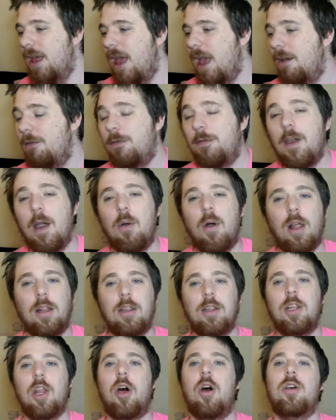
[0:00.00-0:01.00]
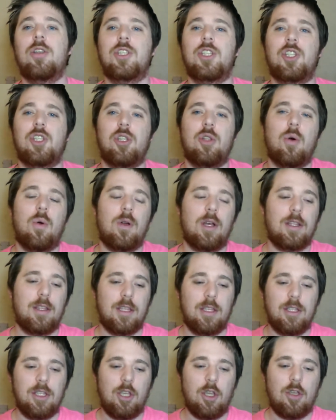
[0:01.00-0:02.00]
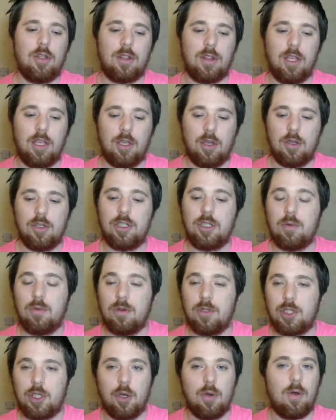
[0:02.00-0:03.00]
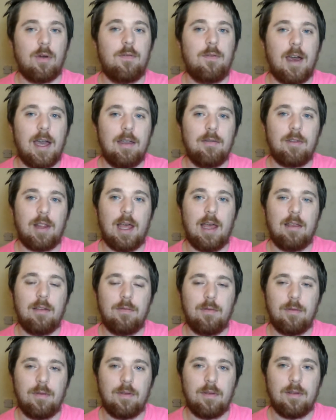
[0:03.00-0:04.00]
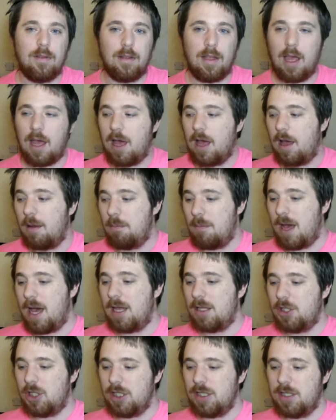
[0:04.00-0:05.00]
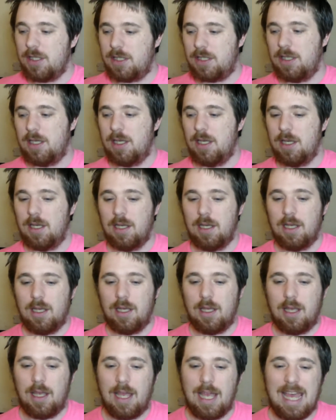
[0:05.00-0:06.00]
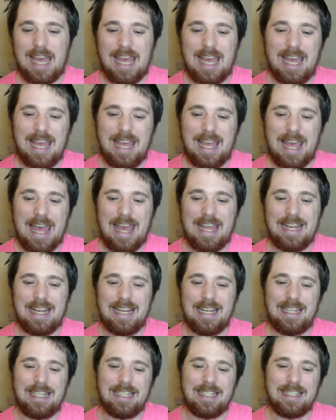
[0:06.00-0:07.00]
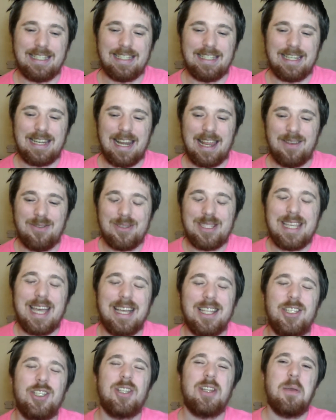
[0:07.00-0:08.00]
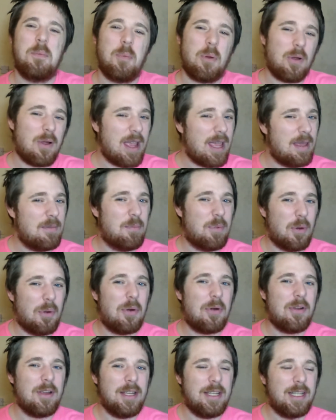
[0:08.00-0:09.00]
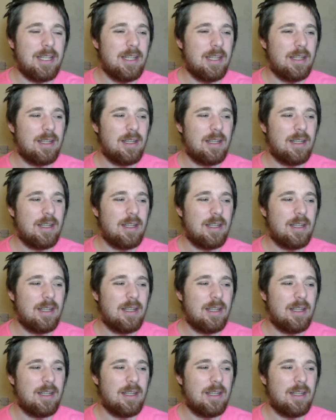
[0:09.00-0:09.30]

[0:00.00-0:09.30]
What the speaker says: it felt a lot slower than the usual 205 Live matches, and it was actually pretty boring.